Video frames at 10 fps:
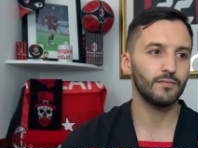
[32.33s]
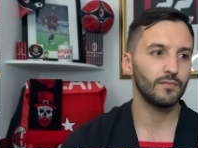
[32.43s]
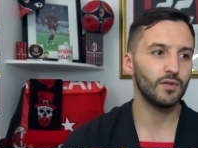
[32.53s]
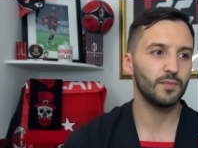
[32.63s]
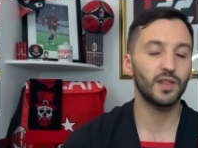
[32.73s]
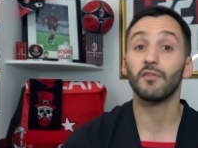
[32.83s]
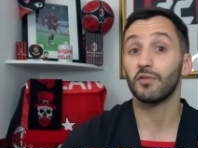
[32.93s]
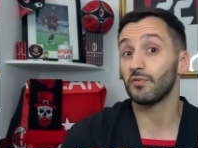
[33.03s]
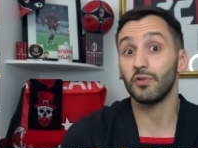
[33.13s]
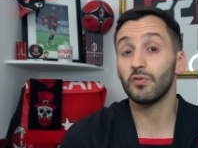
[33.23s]
the
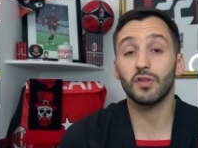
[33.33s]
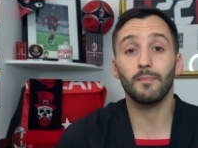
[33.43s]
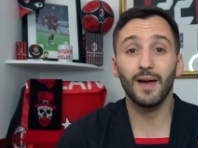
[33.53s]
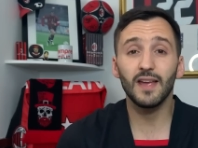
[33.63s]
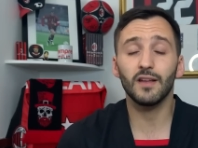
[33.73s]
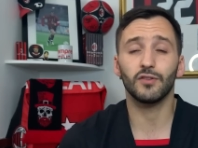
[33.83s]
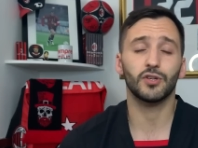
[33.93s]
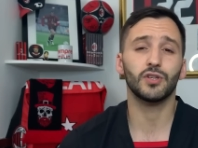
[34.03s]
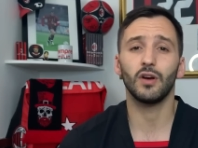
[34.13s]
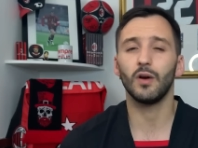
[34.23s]
materials used to make the
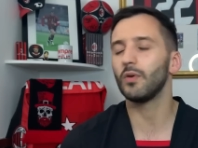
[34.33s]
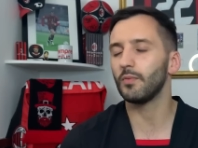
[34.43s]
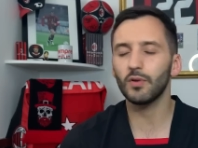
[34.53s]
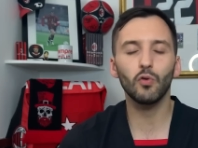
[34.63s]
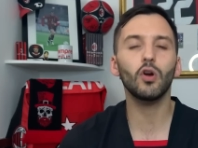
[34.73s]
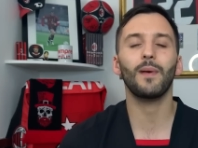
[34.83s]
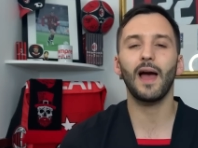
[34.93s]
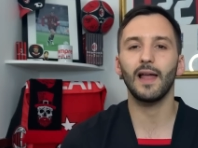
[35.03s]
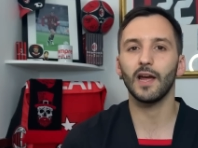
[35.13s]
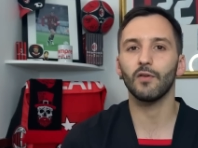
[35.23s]
shirt. We'll, we'll, talk
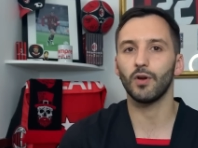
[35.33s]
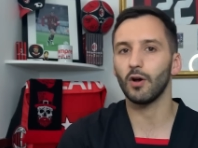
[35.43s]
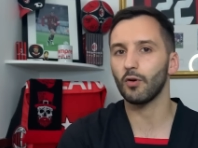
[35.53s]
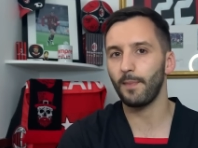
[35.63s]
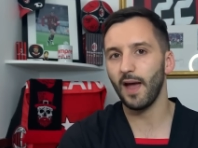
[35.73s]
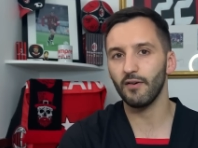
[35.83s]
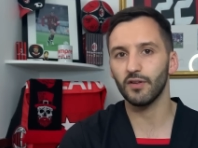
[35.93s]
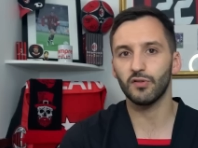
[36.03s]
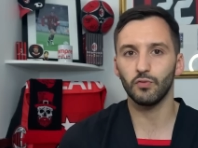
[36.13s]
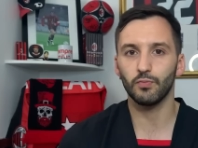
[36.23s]
about it later on. I'll compare
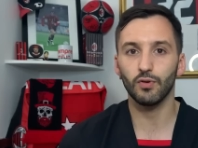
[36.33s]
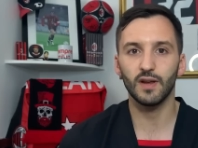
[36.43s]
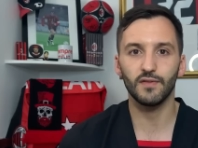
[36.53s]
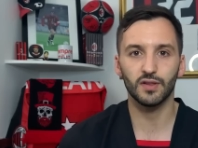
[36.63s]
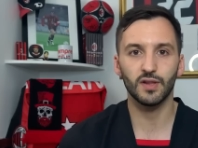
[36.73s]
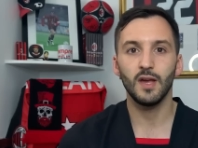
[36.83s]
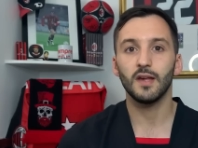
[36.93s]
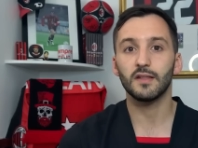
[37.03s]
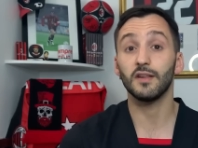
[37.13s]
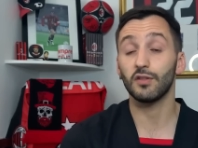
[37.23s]
it to previous
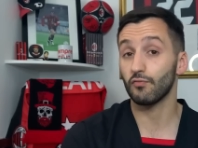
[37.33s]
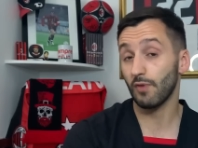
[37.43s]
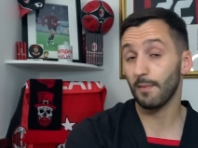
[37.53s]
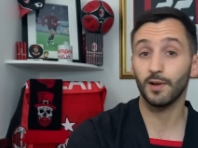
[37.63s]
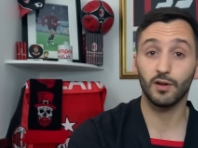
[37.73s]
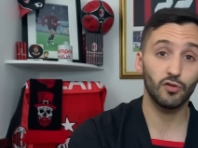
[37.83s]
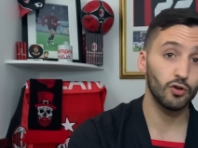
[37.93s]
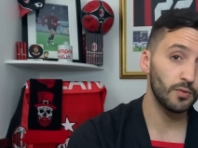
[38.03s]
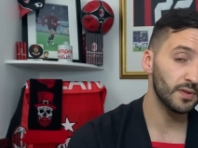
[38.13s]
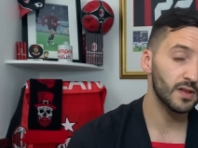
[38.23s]
seasons' replica
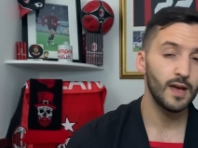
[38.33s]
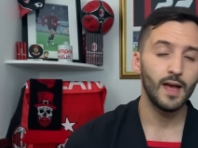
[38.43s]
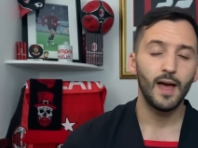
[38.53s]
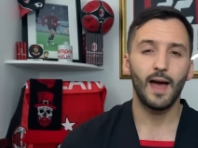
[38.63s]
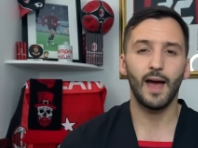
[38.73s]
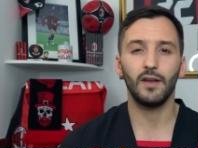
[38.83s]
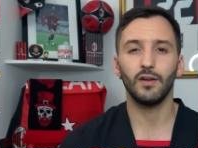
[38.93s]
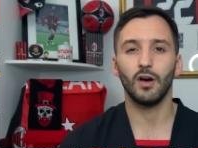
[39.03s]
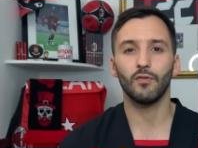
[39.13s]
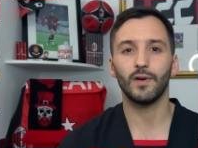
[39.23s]
tops and
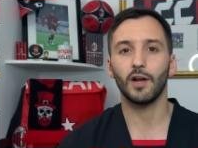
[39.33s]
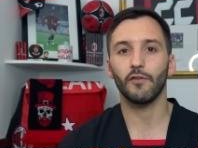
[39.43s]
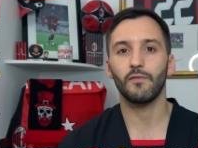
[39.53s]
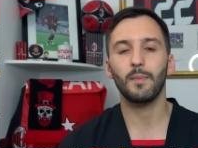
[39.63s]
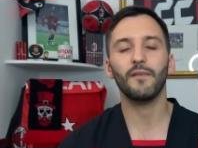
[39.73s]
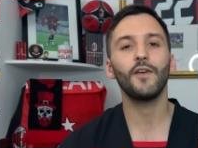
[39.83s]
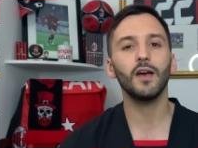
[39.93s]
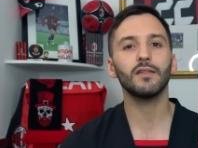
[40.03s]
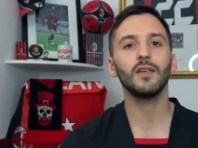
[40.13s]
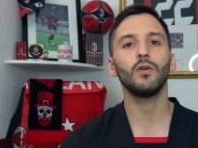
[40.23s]
uh, really go from there. But
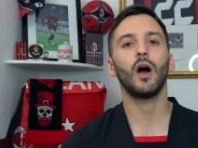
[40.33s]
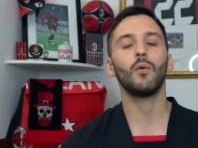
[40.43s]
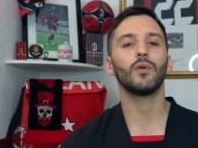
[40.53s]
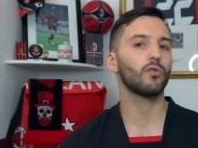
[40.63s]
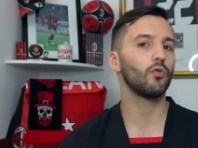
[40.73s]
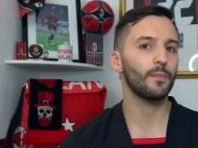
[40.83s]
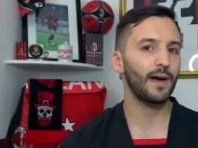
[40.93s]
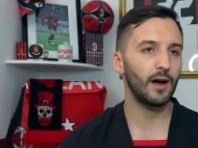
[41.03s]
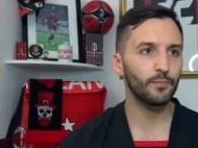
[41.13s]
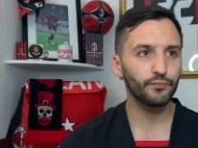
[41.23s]
firstly, I want to talk
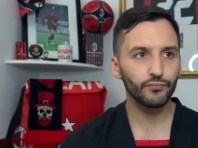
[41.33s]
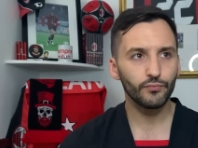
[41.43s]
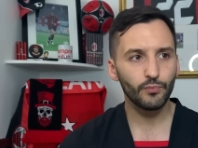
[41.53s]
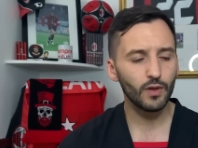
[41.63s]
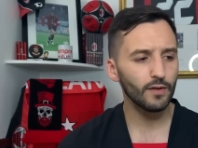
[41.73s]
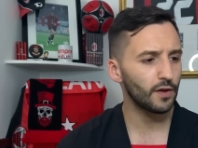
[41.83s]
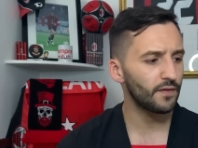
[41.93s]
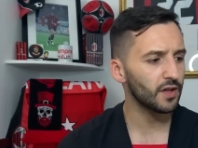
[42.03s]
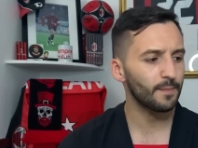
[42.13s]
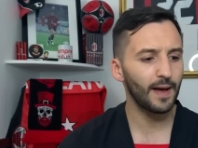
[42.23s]
about a few
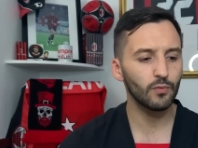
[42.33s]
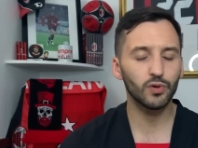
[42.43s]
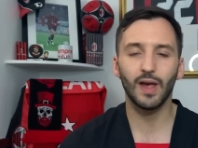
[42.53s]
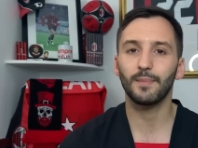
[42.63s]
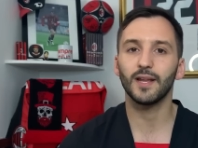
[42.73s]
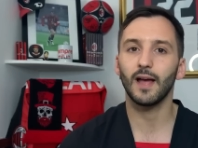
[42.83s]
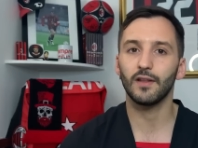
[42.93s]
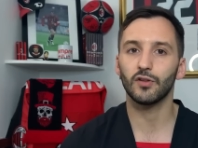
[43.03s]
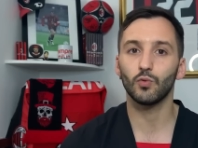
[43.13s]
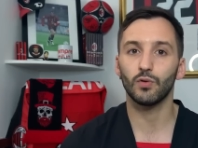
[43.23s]
things about what's happening at
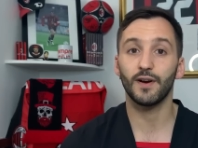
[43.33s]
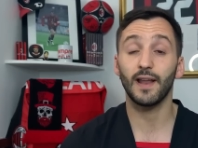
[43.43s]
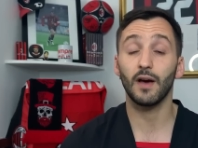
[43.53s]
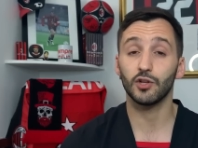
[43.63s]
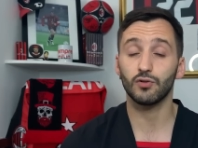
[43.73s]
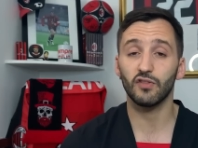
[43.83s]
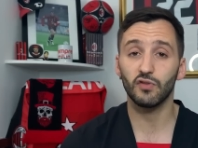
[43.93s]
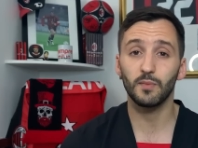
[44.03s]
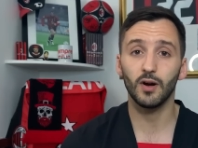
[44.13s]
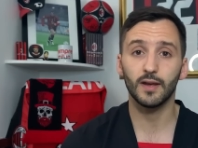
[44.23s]
the squad right now in the transfer
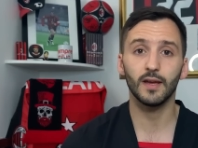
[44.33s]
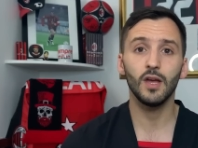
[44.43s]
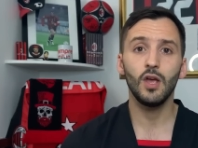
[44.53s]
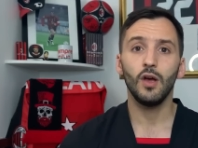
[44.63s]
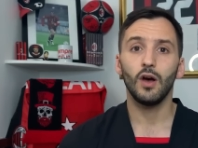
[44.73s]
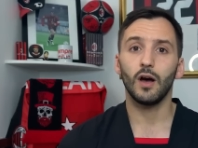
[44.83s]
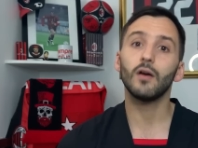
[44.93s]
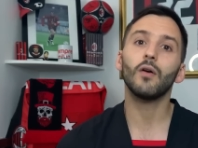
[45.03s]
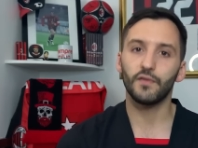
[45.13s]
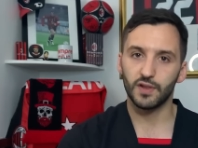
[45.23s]
market.
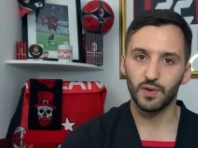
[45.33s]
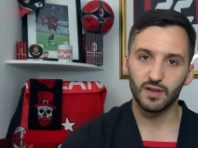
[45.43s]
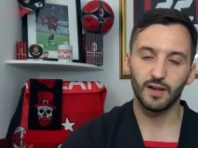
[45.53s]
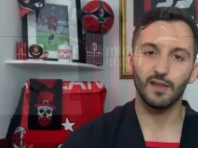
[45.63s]
Obviously, we signed